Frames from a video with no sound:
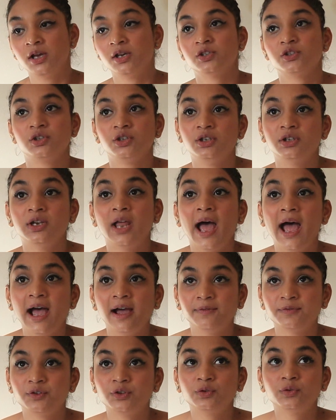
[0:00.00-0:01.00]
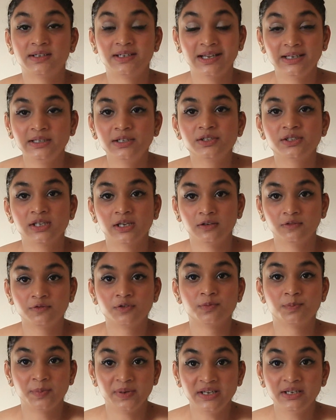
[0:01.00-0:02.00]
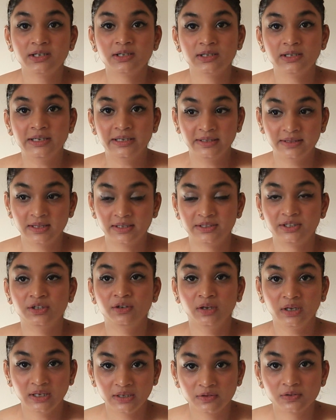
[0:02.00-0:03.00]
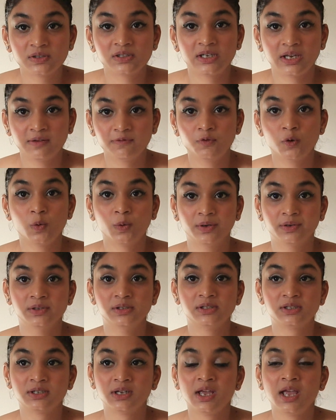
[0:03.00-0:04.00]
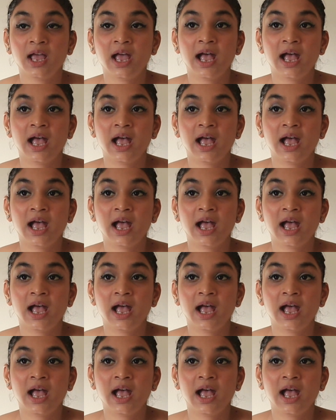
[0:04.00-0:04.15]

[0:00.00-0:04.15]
So you'll have to tell yourself repeatedly that you need to stay focused,